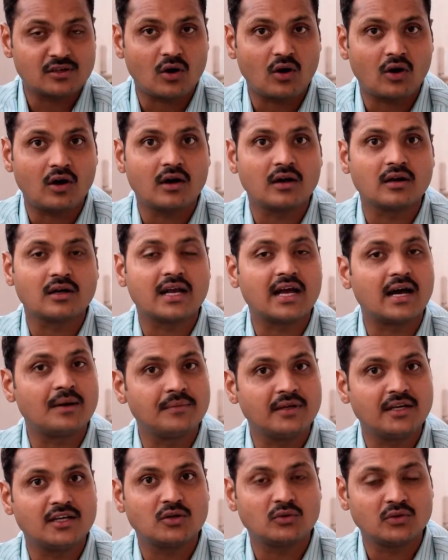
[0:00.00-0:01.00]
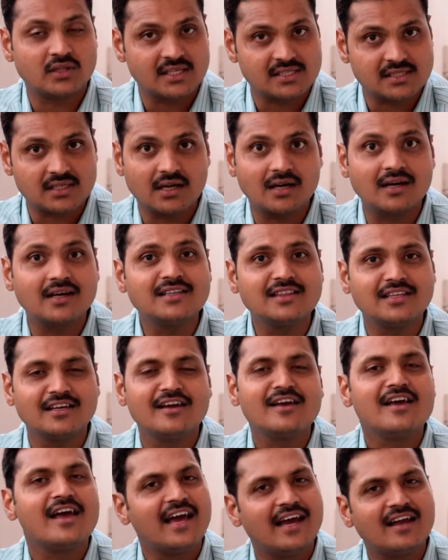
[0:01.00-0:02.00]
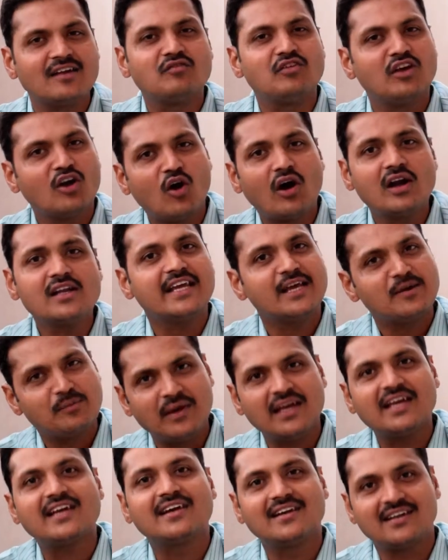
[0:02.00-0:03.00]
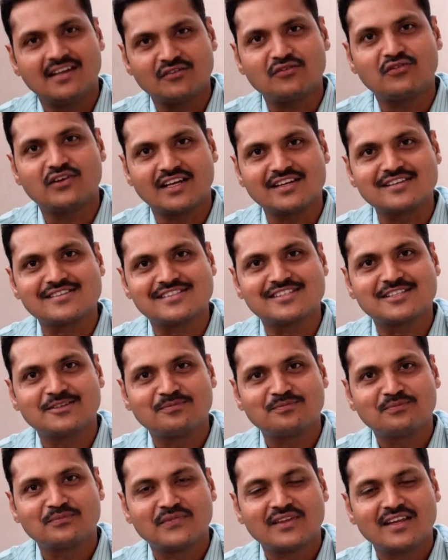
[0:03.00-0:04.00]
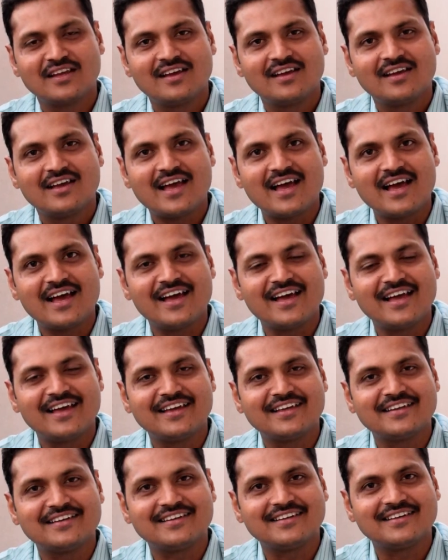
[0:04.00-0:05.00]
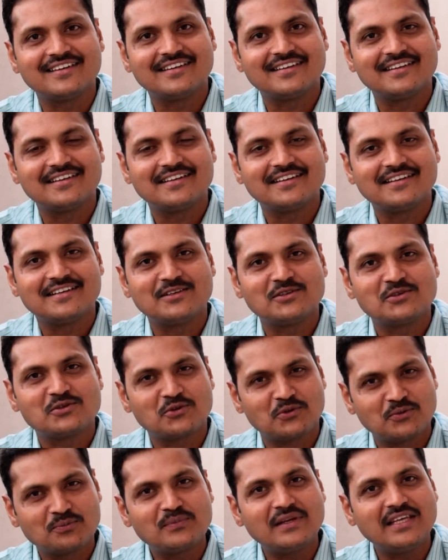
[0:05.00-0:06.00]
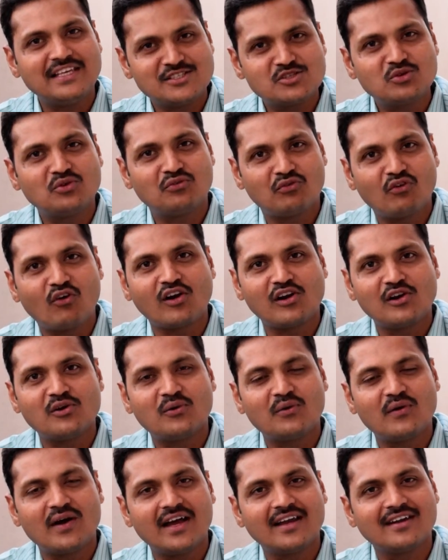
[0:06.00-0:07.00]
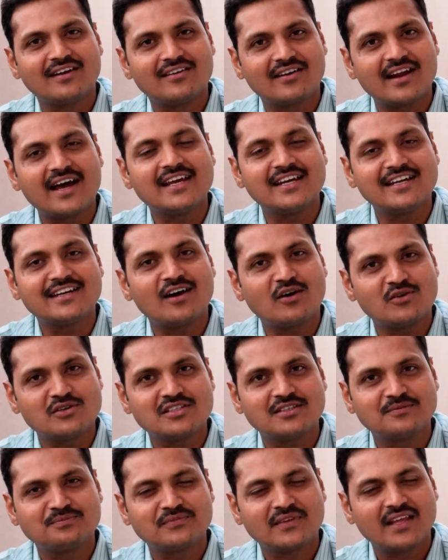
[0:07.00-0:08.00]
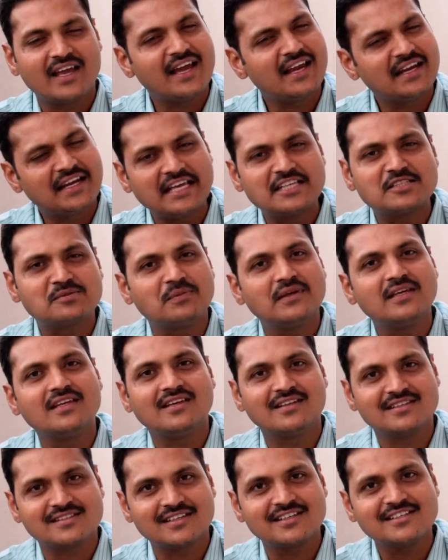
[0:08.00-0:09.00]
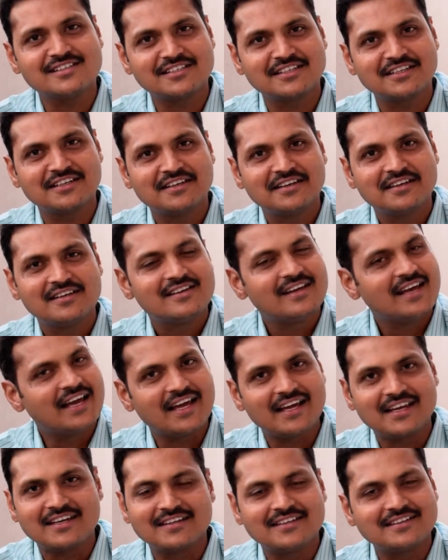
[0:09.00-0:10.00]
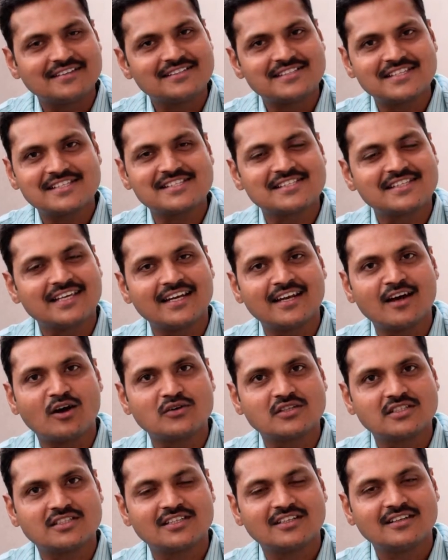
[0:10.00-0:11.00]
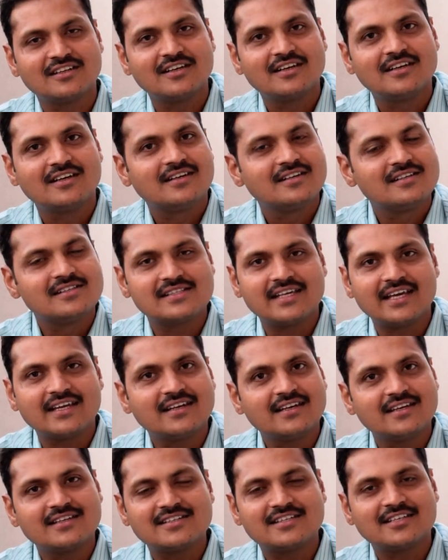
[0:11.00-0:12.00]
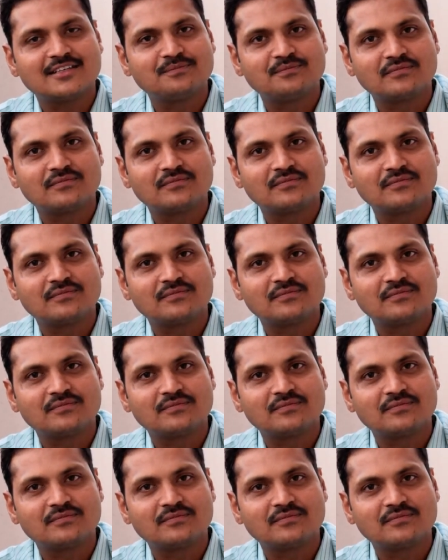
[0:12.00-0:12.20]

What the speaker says: on coming to this earth. And we all can make a difference. And so please do follow and try it out and experience it, and just send it